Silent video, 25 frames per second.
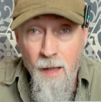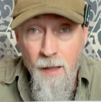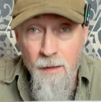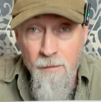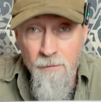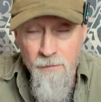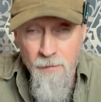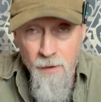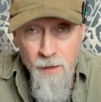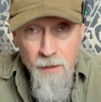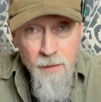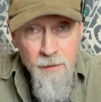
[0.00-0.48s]

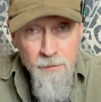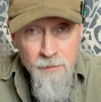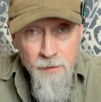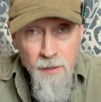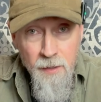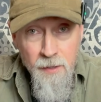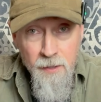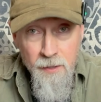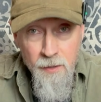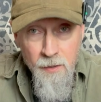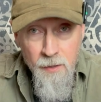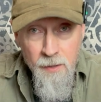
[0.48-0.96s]
Very,
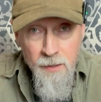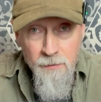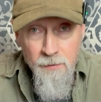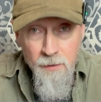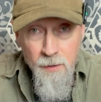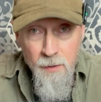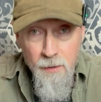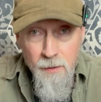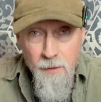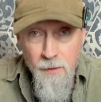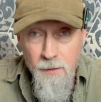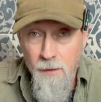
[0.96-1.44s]
very
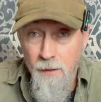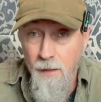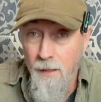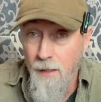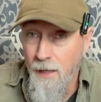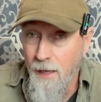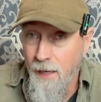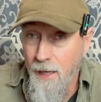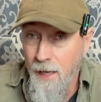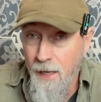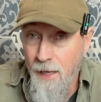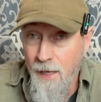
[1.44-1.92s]
useful,
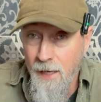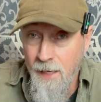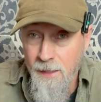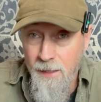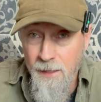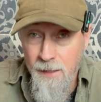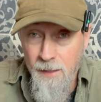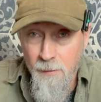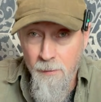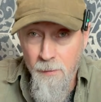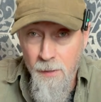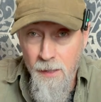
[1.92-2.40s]

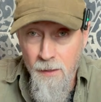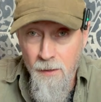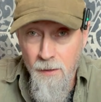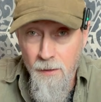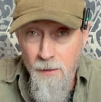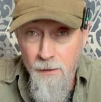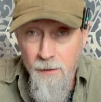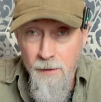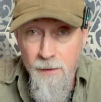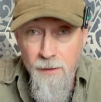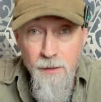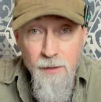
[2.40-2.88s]
easy to
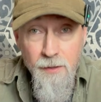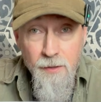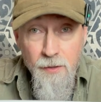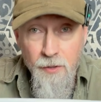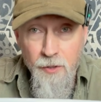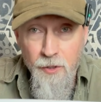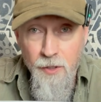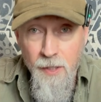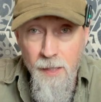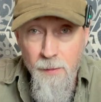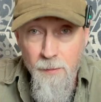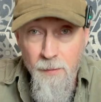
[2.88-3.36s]
build,
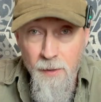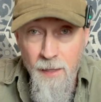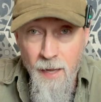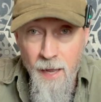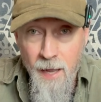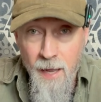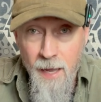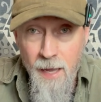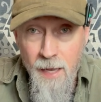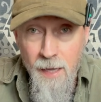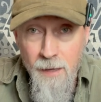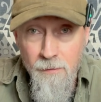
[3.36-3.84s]
cheap to
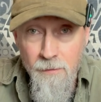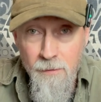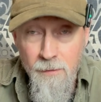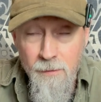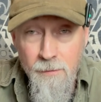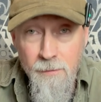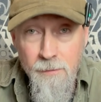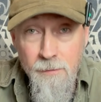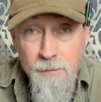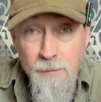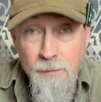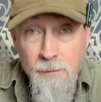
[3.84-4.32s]
have
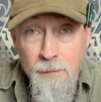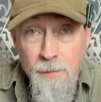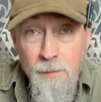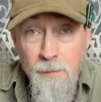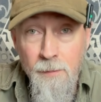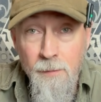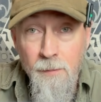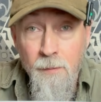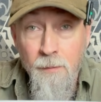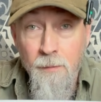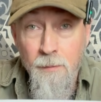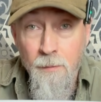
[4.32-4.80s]

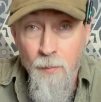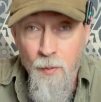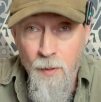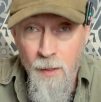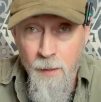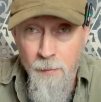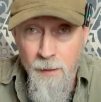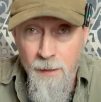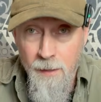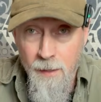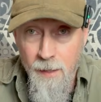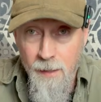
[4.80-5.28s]

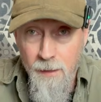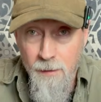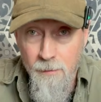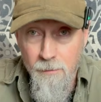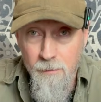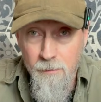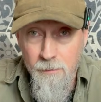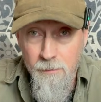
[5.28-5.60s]
prepping item.